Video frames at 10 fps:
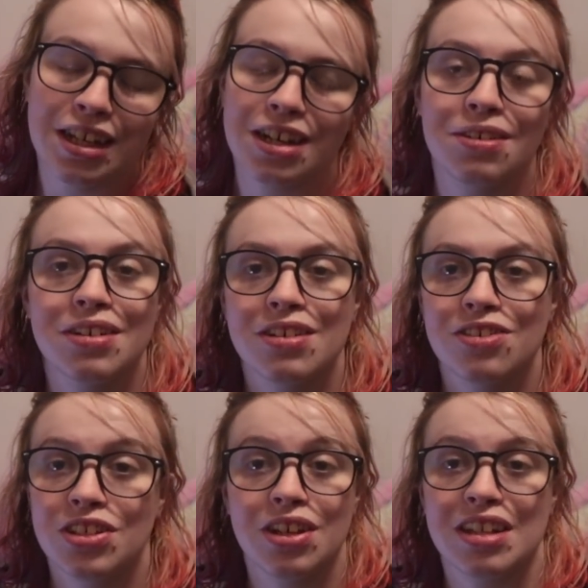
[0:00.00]
I will
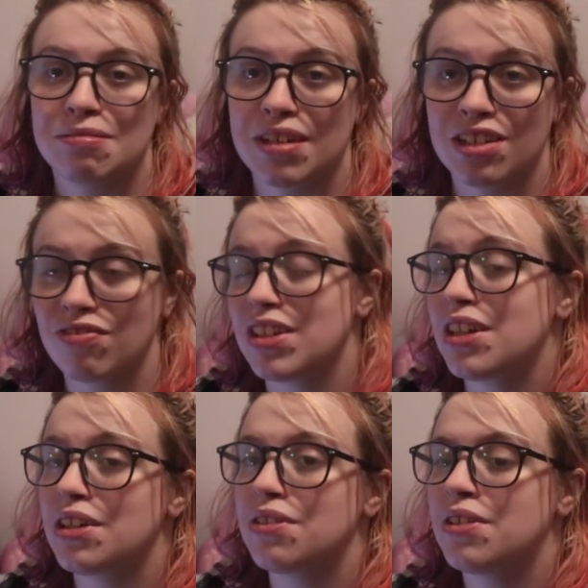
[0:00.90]
see you guys in my next
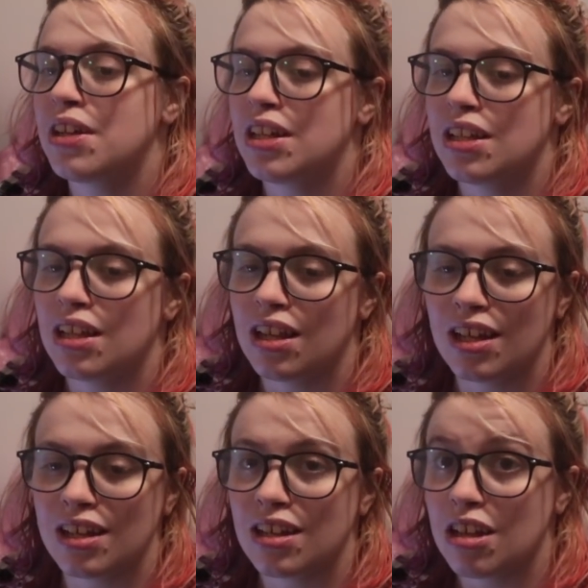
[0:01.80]
video.
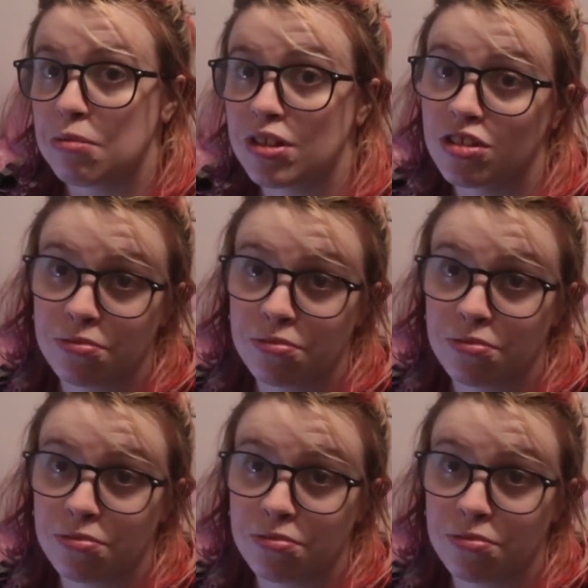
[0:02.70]
Like, comment,